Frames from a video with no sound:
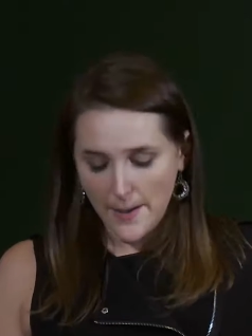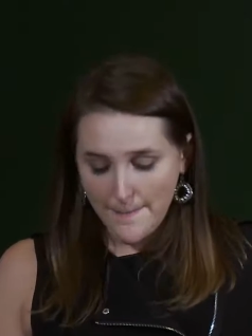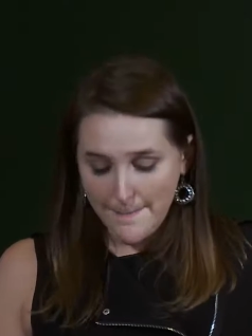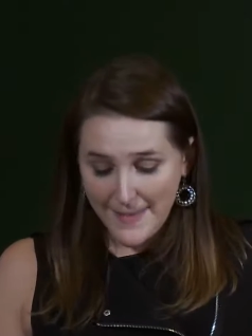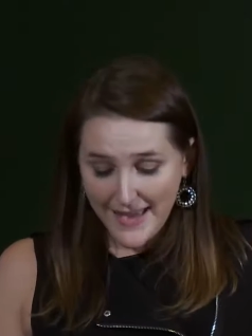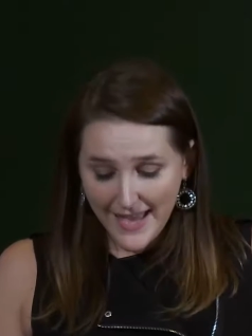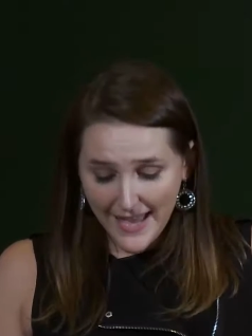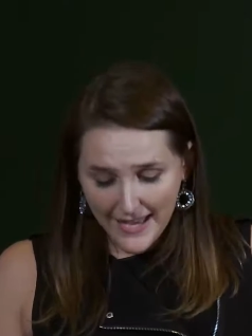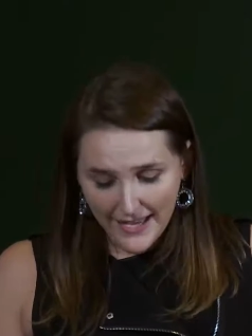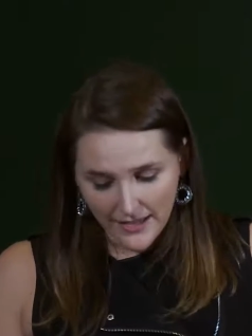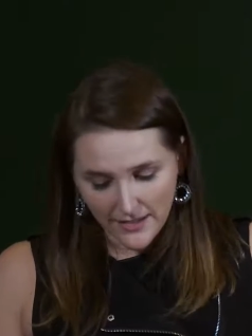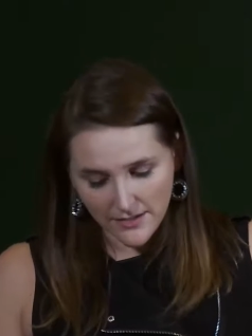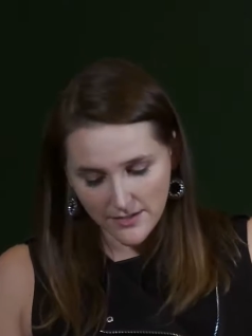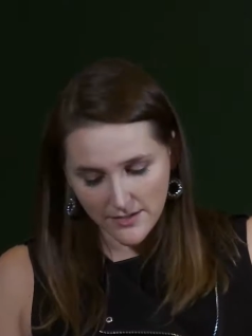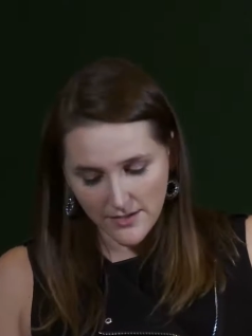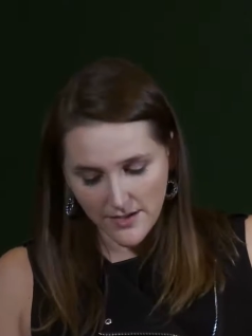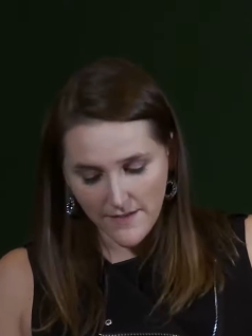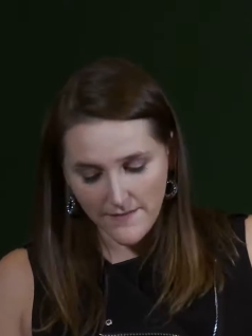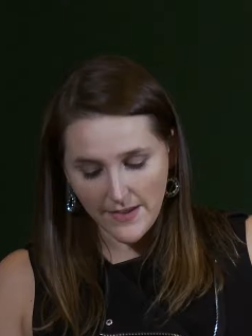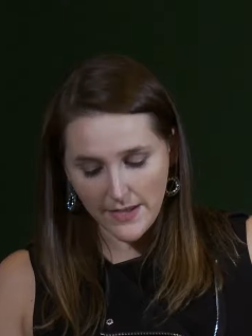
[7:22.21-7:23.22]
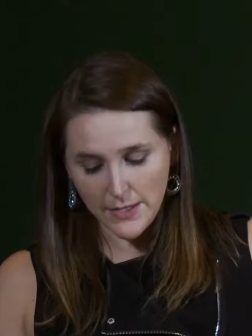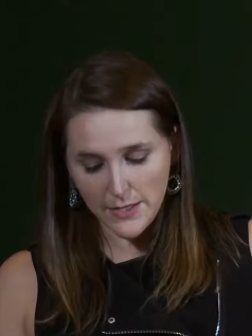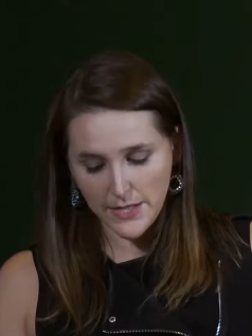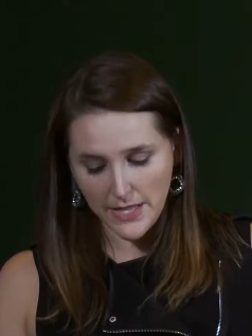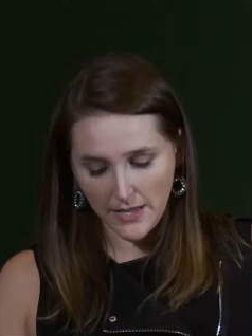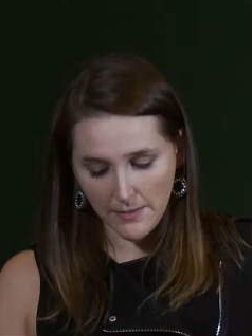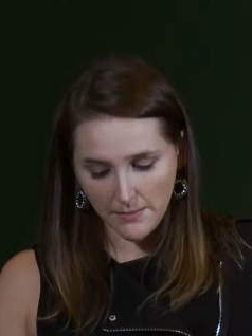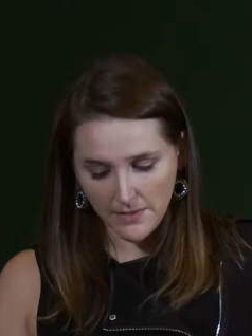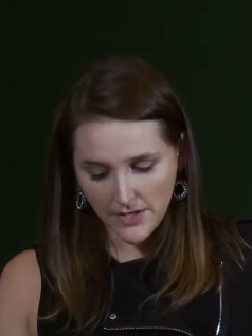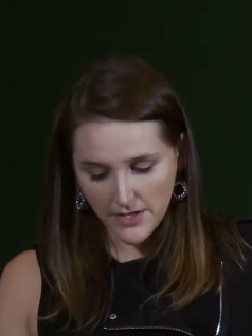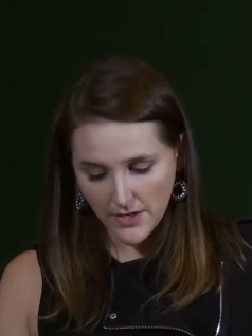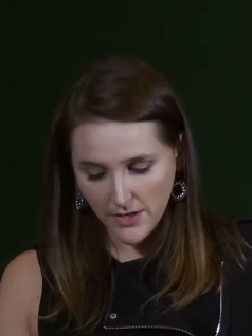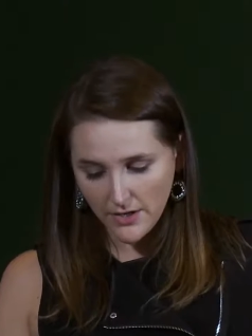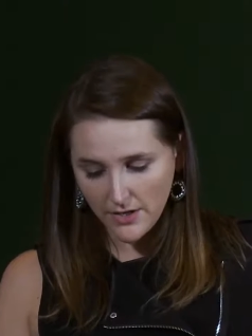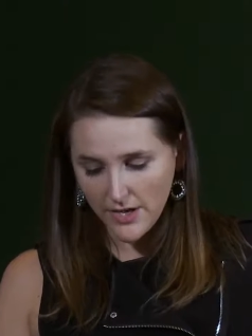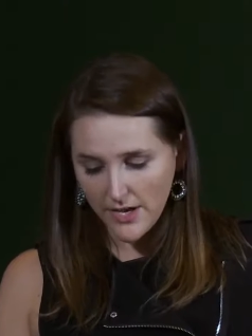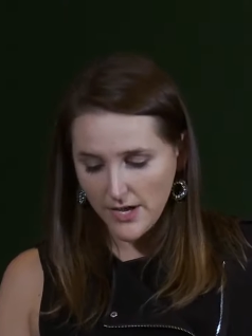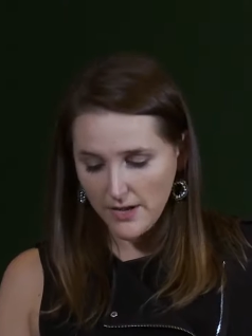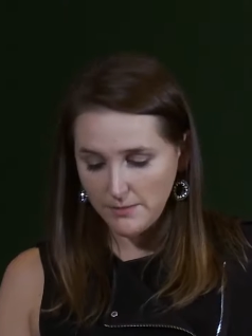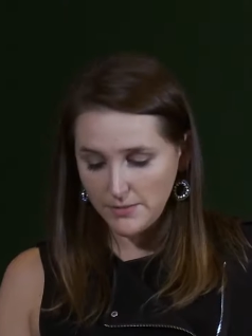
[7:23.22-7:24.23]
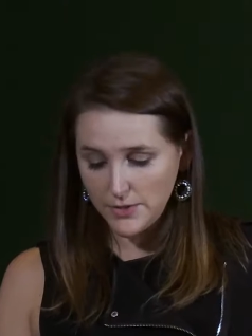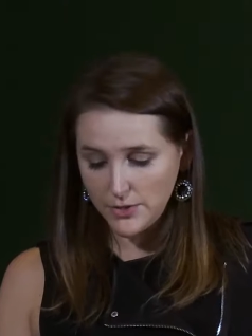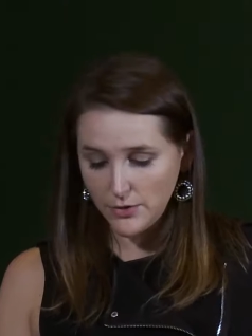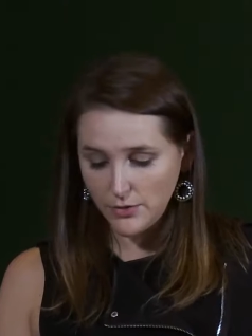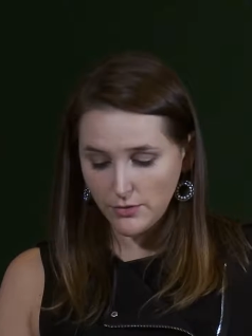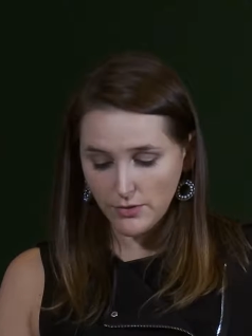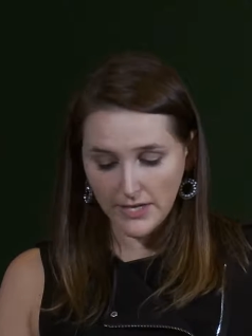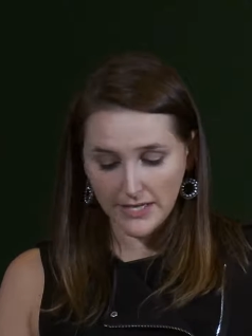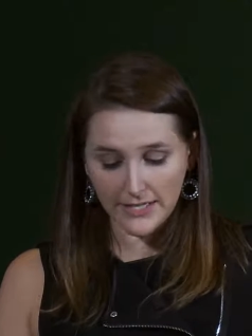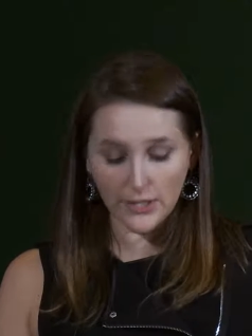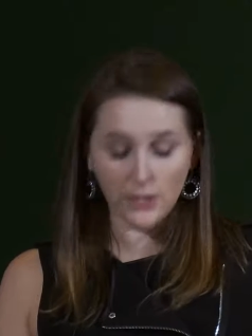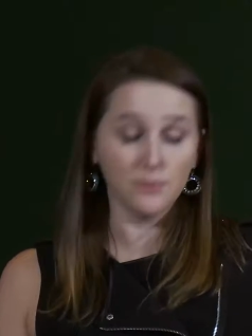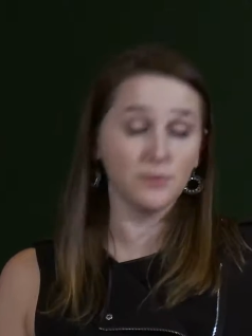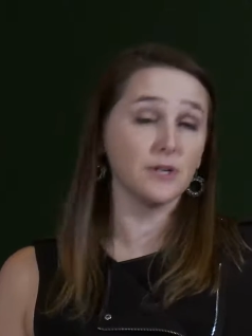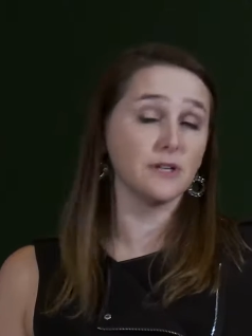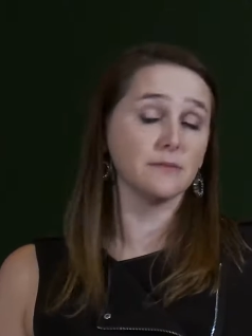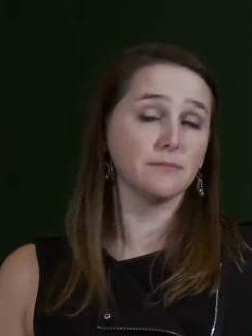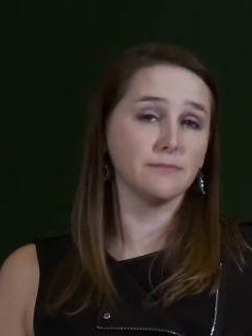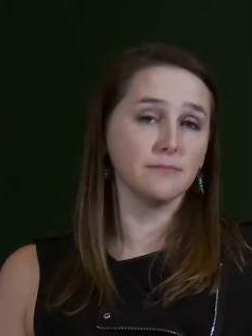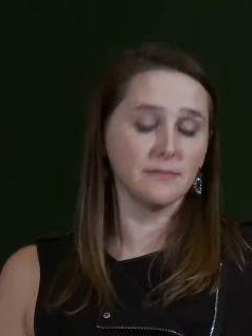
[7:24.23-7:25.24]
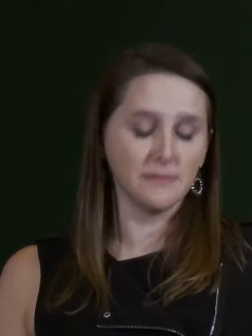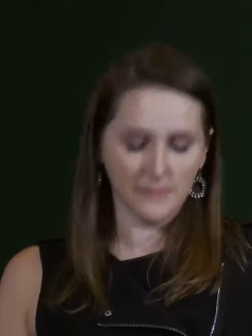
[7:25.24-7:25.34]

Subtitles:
May of that same year to a Gilbert